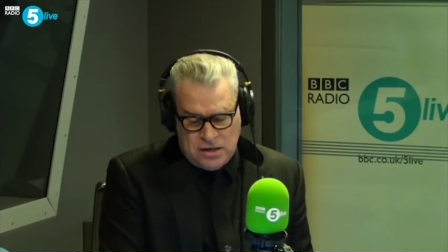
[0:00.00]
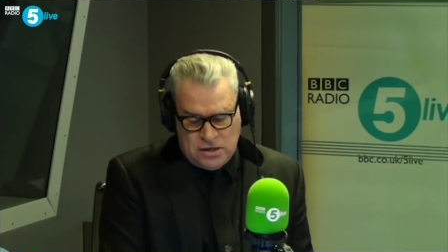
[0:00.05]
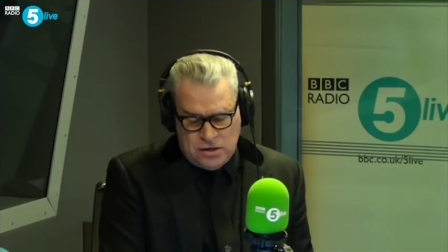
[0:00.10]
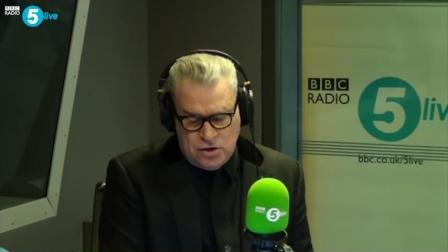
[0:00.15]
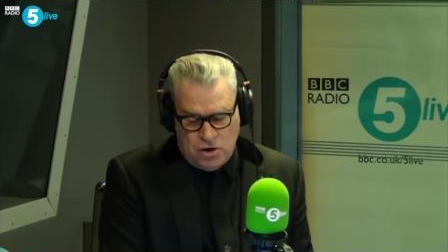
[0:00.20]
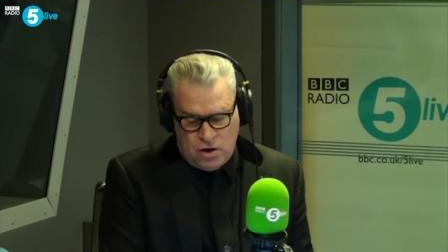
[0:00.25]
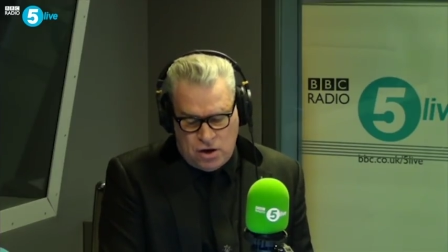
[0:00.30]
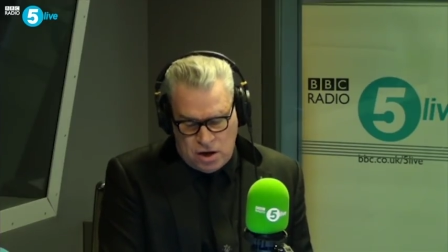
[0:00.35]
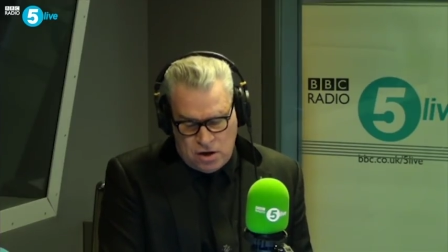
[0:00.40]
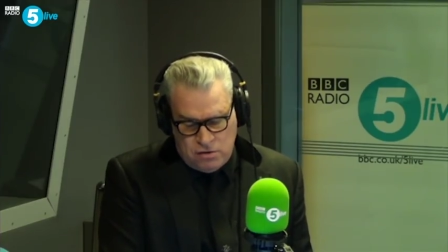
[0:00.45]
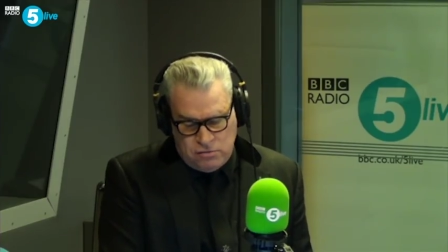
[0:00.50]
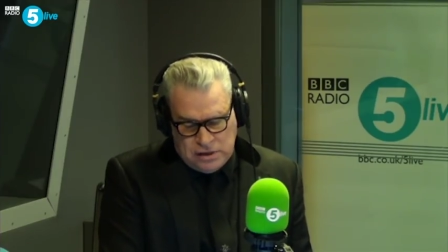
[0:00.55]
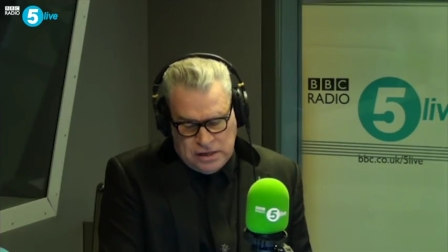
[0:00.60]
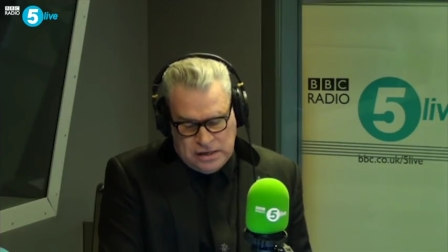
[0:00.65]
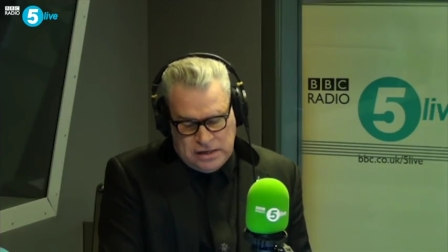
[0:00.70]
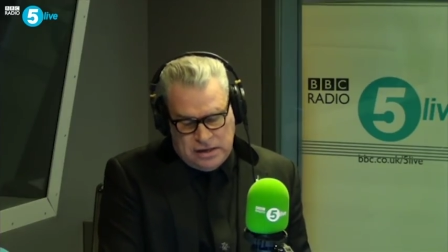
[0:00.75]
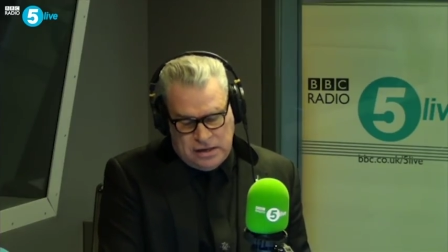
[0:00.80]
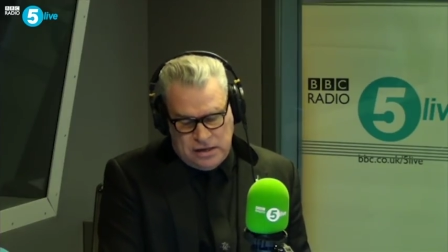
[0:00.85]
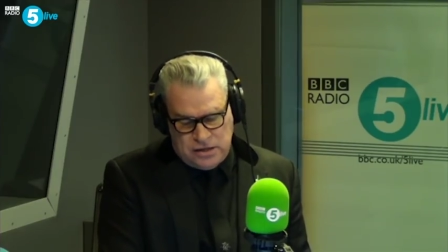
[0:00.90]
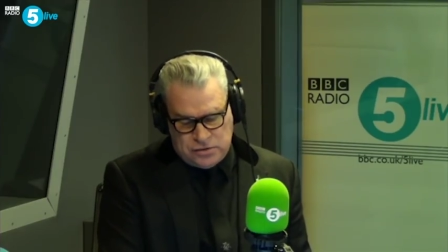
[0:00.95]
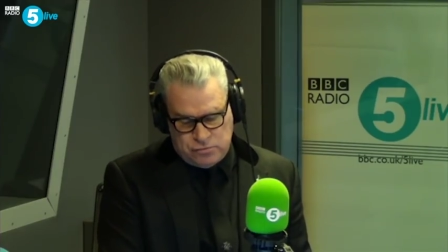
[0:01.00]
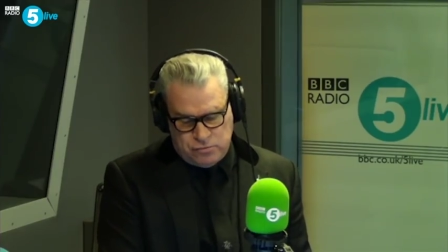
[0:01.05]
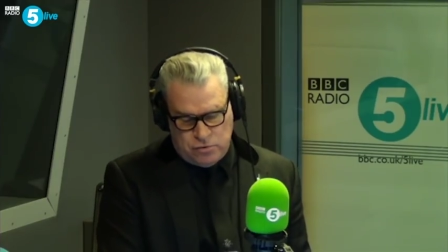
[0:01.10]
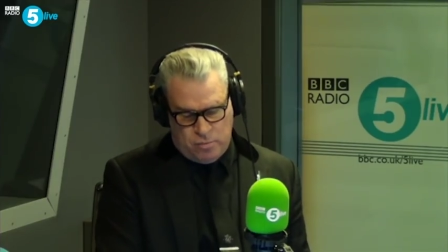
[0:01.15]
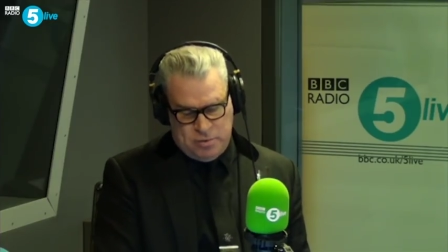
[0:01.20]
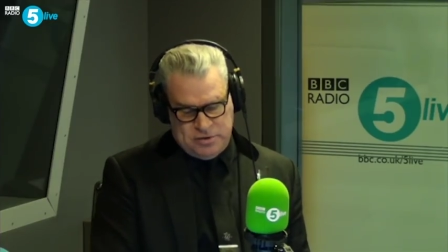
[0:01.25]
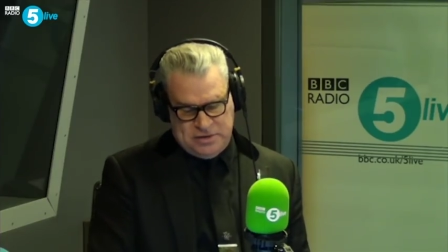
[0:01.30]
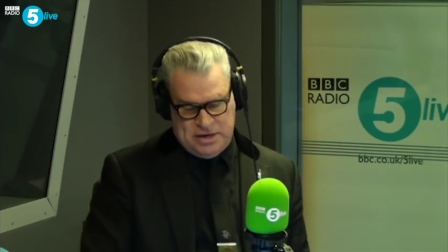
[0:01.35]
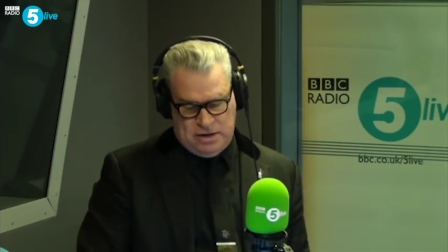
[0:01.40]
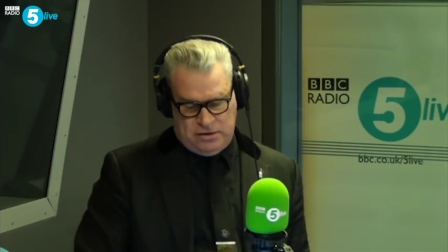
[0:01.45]
Not only is
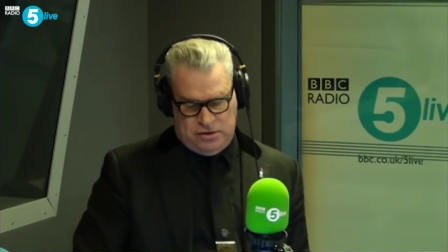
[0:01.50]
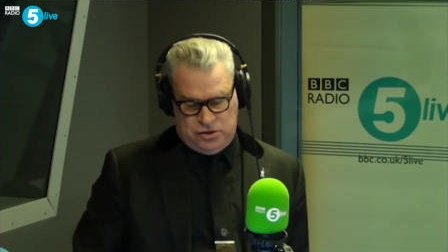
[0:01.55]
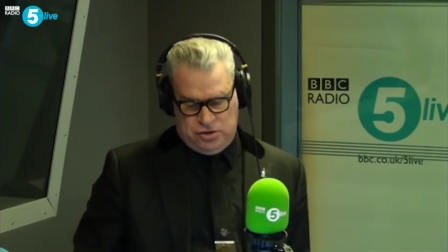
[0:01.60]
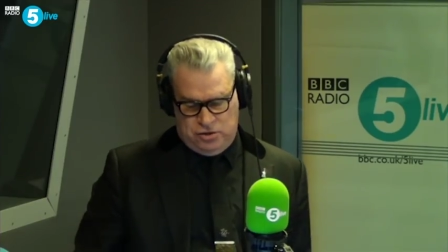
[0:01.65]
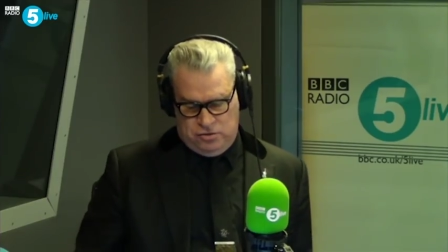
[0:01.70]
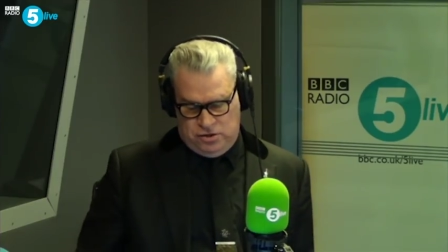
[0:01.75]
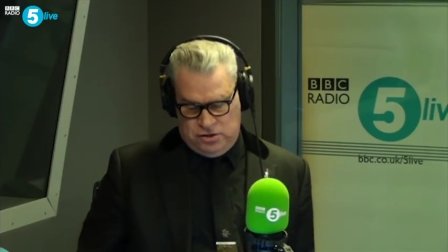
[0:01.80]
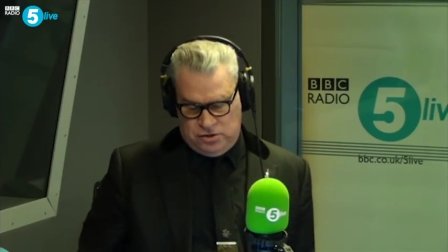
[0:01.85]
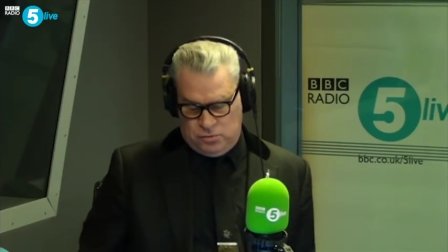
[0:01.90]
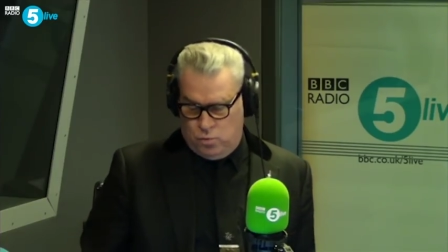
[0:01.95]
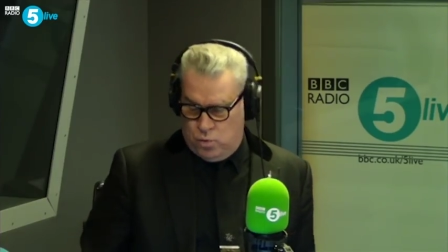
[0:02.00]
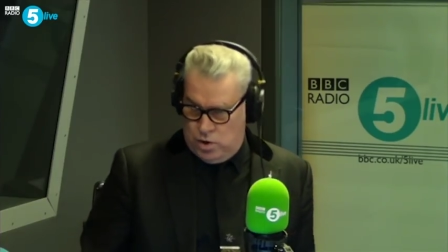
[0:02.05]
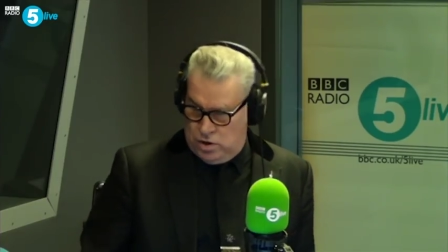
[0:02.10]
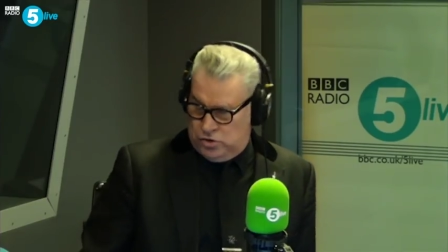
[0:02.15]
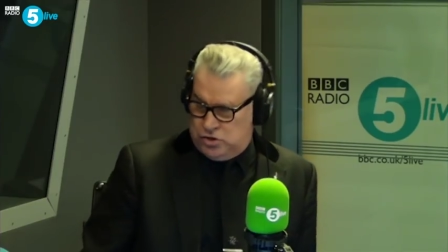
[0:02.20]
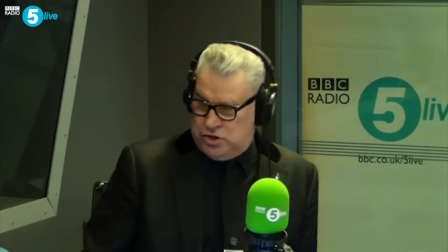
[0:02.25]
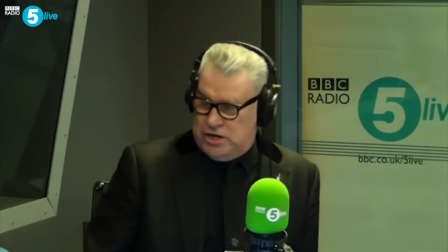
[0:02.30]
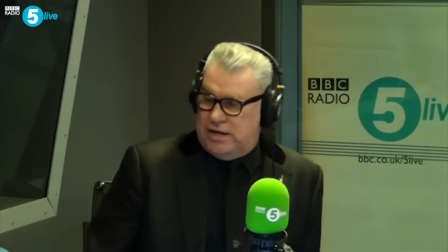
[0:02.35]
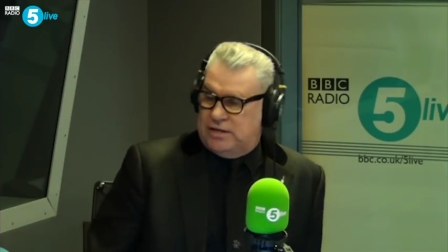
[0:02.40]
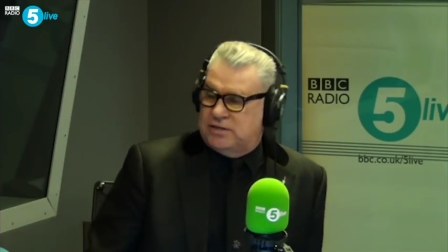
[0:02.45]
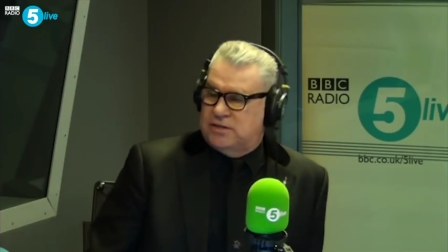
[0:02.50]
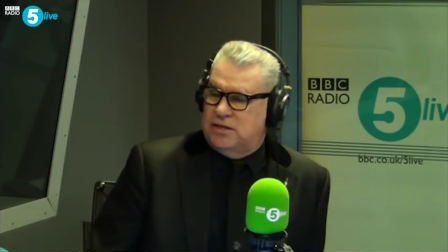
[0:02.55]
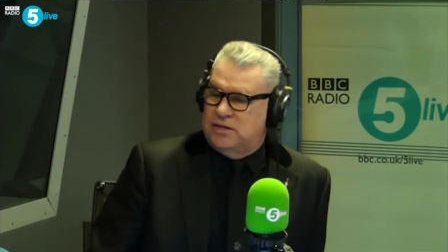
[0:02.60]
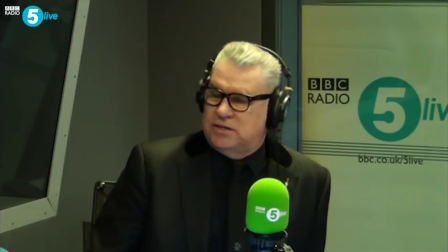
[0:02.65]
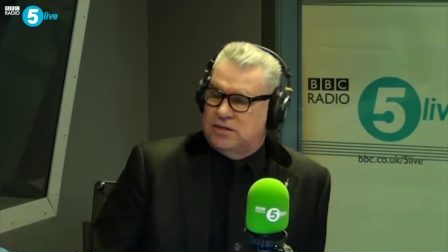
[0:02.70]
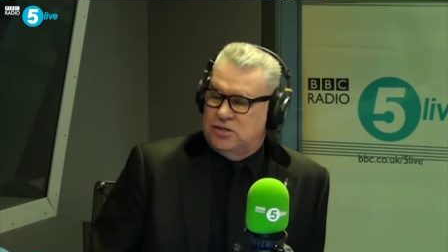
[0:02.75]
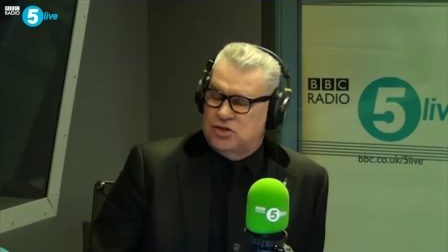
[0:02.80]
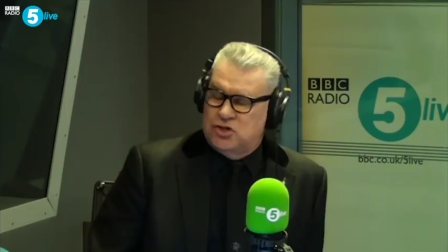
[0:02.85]
Robert Downey Jr.'s Welsh accent